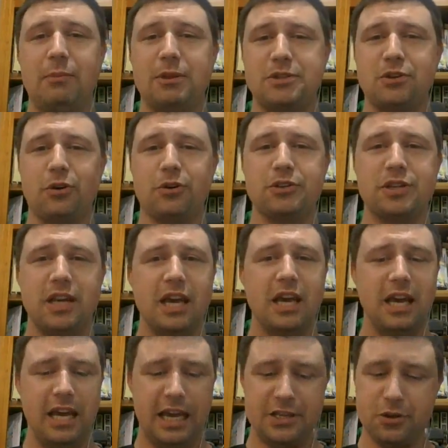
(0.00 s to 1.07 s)
It's not
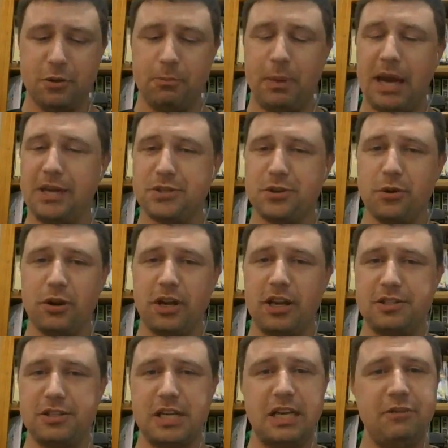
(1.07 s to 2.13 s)
based on a
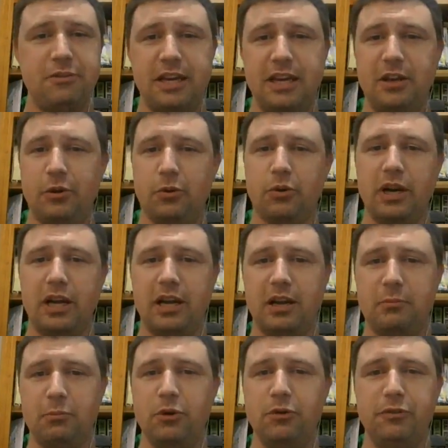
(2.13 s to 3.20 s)
TV or a
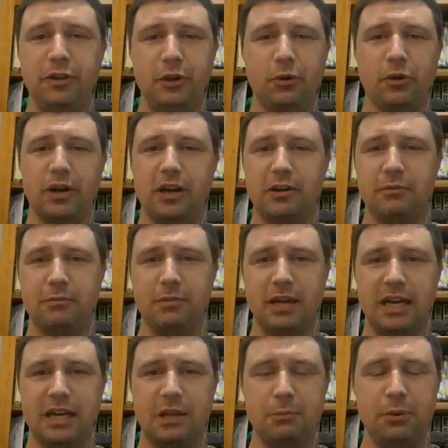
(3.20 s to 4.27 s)
movie or
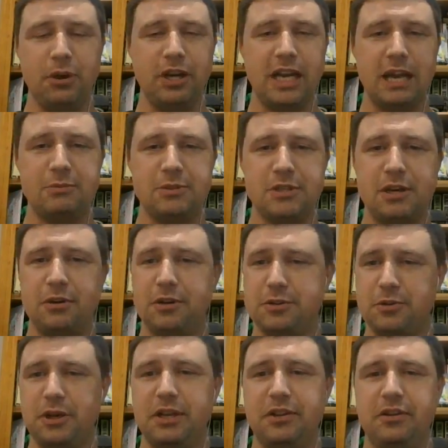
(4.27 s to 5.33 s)
a computer game series or
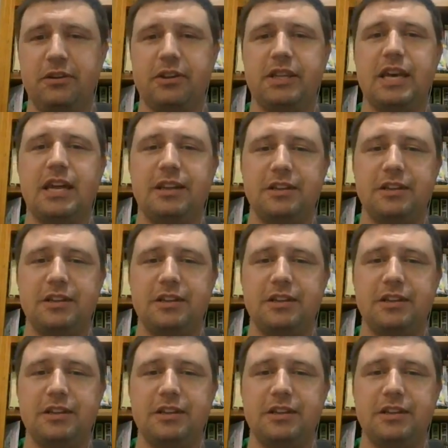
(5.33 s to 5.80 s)
anything like that.